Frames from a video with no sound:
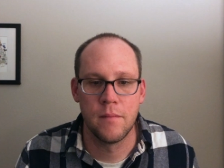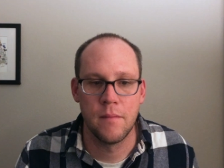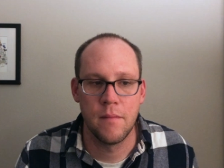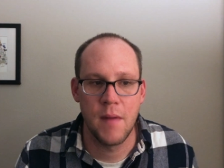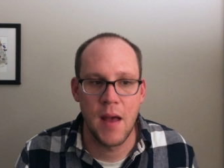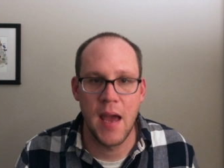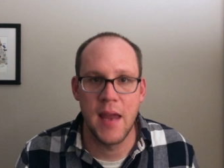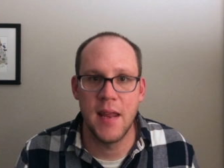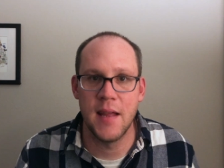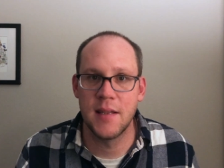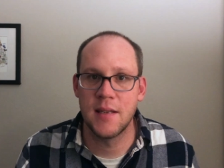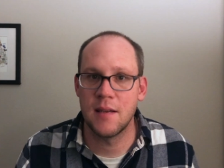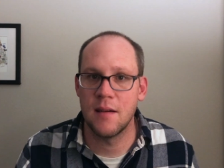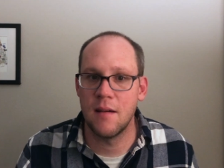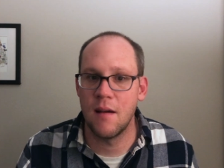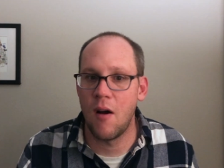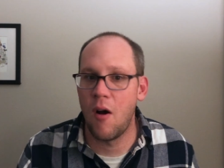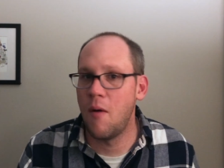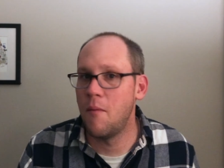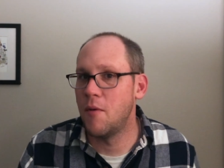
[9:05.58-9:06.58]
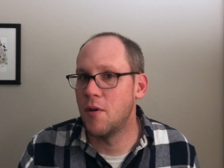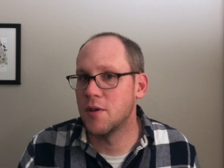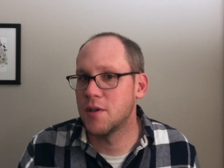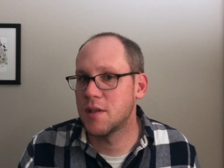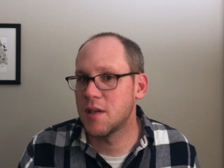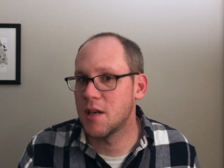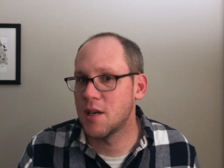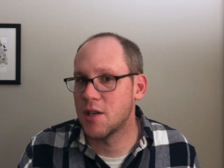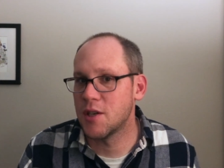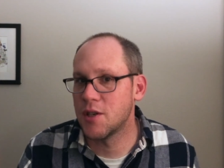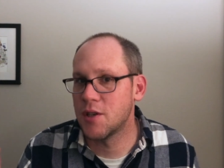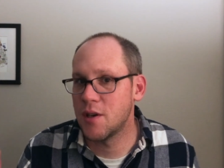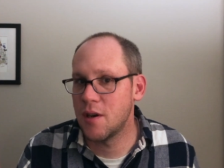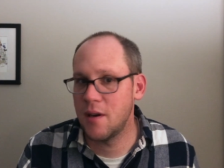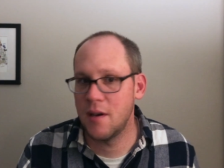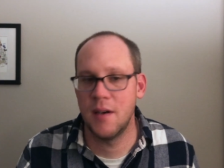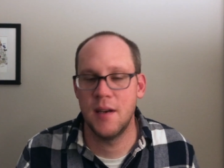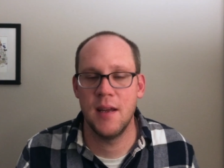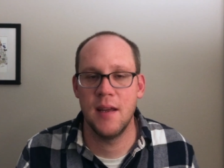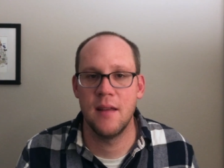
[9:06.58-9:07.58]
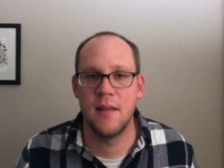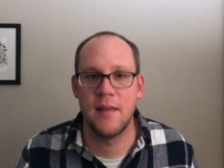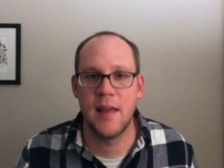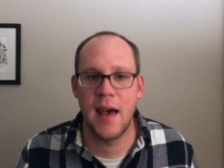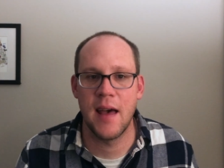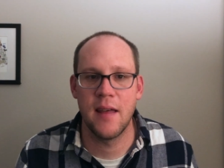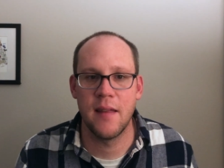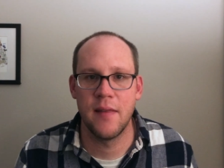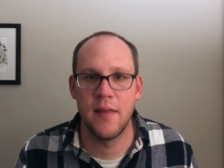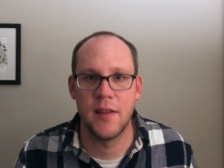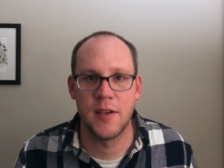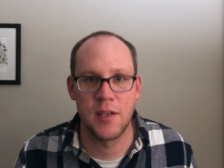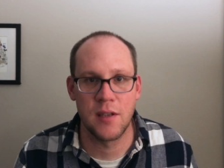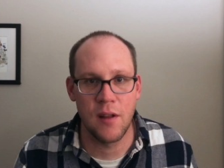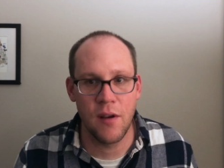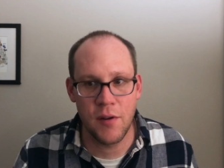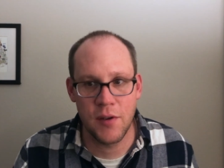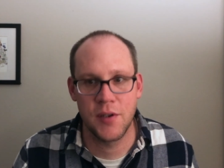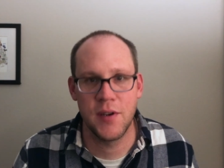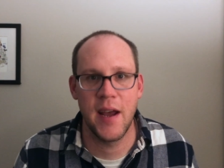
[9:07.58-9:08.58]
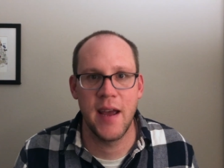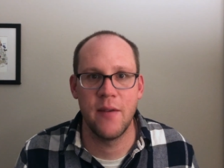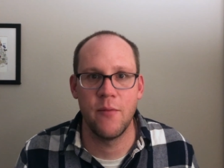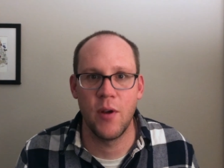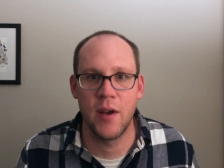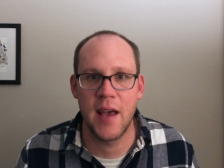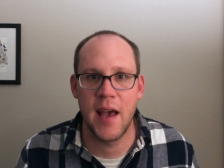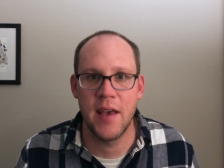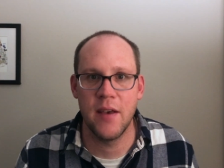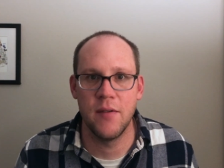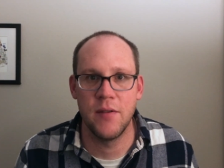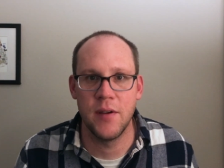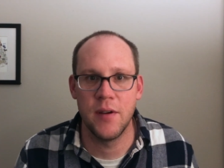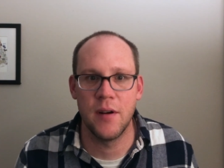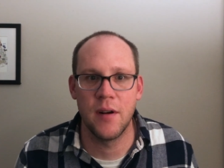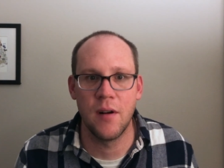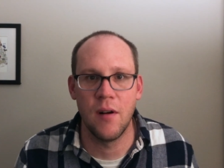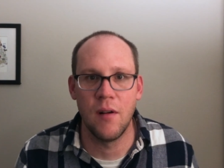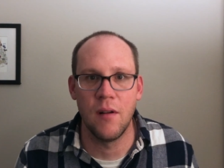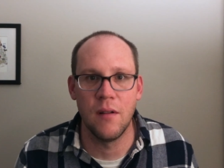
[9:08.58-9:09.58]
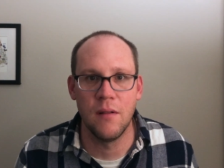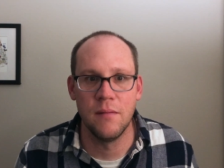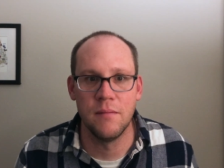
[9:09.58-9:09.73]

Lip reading: And it's almost a certainty that the slow train will get you to your goal.